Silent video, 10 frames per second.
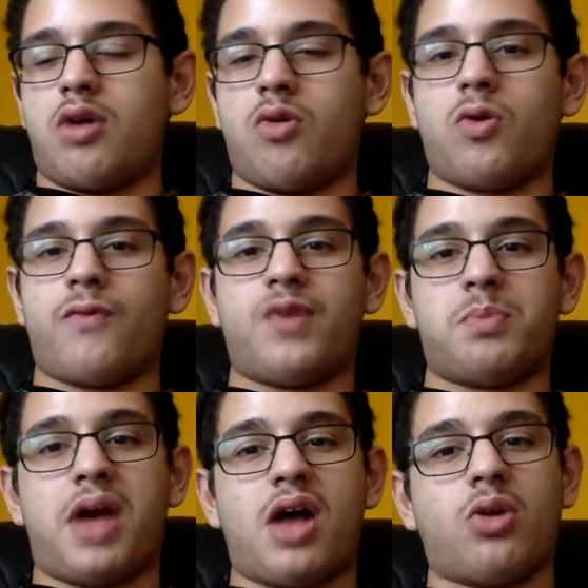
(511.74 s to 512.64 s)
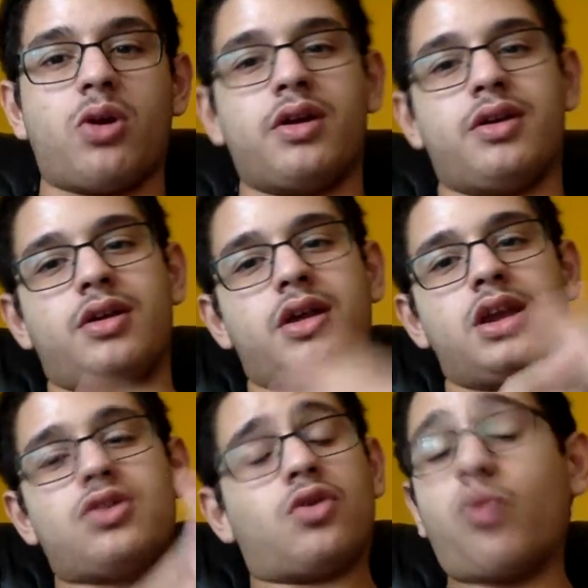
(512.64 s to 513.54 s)
or Finn Balor.
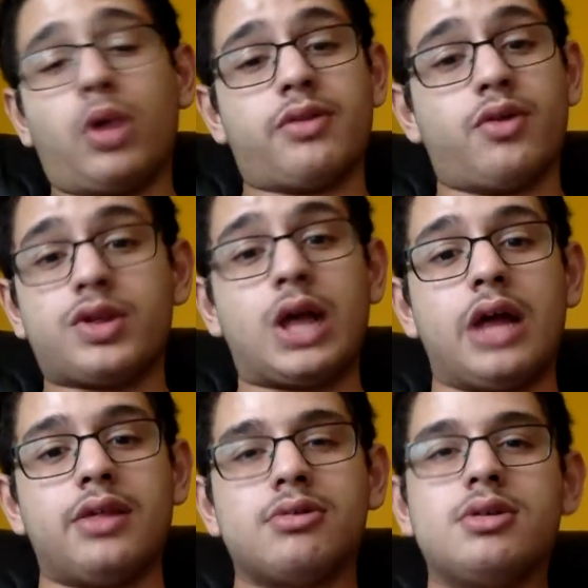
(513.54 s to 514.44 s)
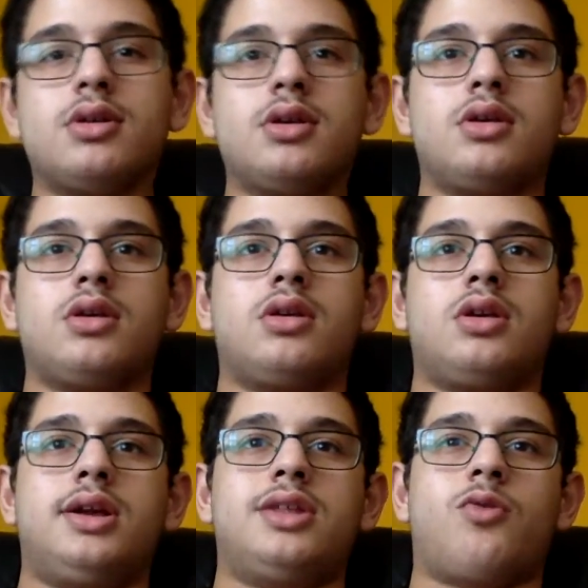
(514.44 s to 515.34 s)
Either one of those guys.
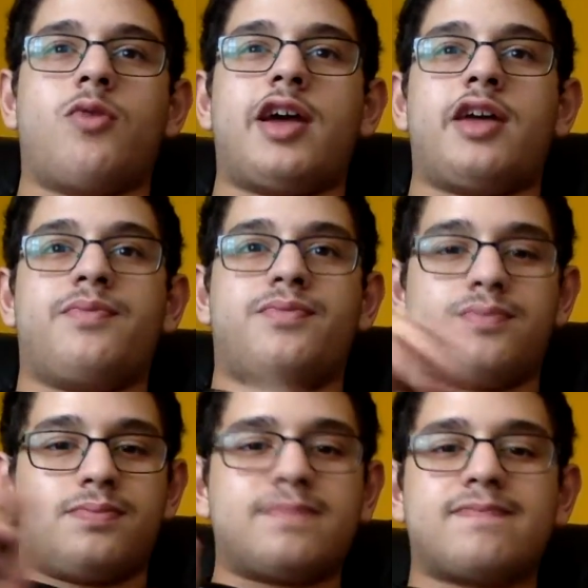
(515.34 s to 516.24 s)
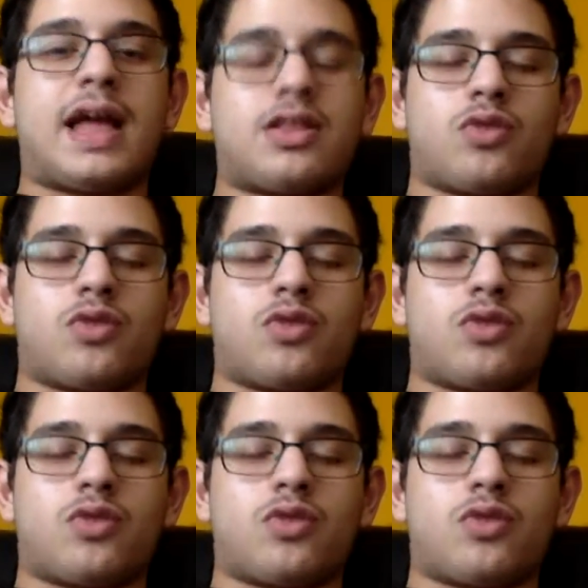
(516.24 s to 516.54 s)
Either way, that's